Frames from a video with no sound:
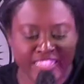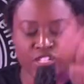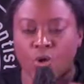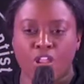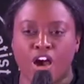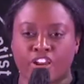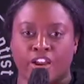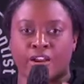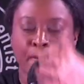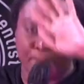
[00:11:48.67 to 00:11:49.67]
no
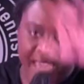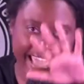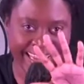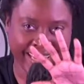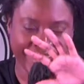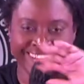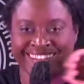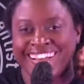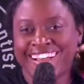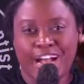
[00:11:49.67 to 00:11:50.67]
longer petty.
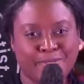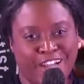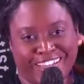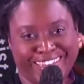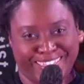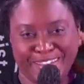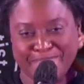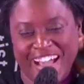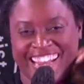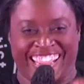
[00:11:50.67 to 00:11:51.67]
I'm talking to
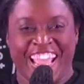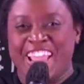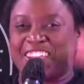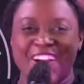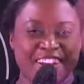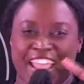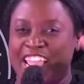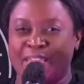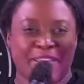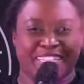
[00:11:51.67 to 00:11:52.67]
somebody. Your
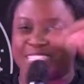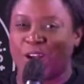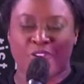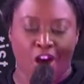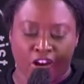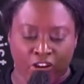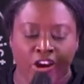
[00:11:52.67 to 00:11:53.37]
name is no longer